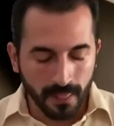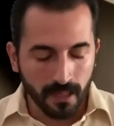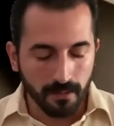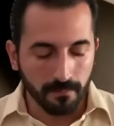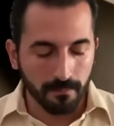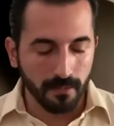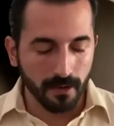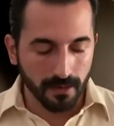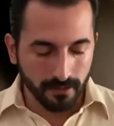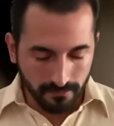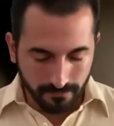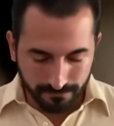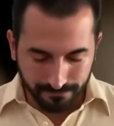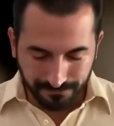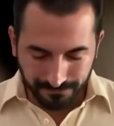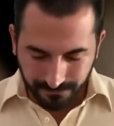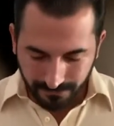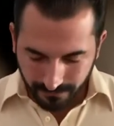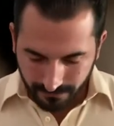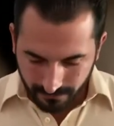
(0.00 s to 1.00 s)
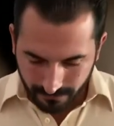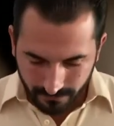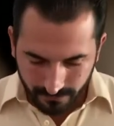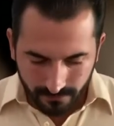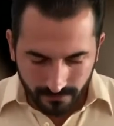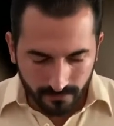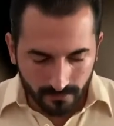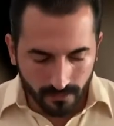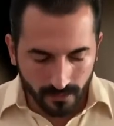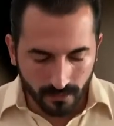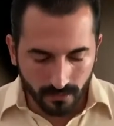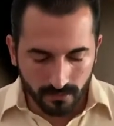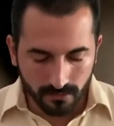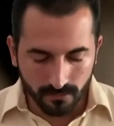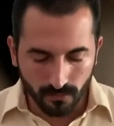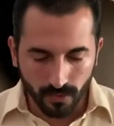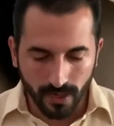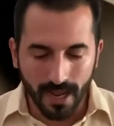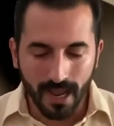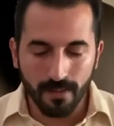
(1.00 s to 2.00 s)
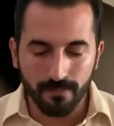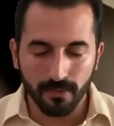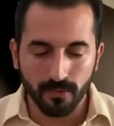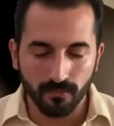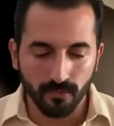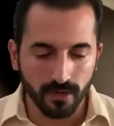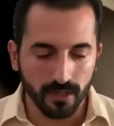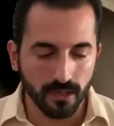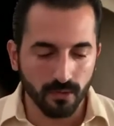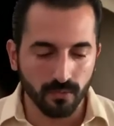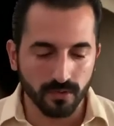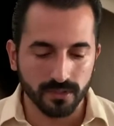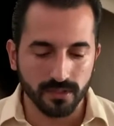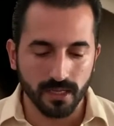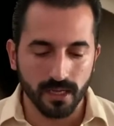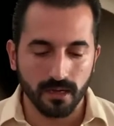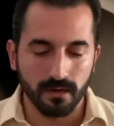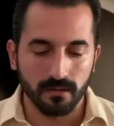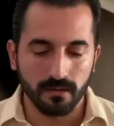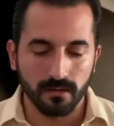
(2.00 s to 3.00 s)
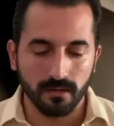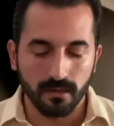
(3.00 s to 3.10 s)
But what happened really was that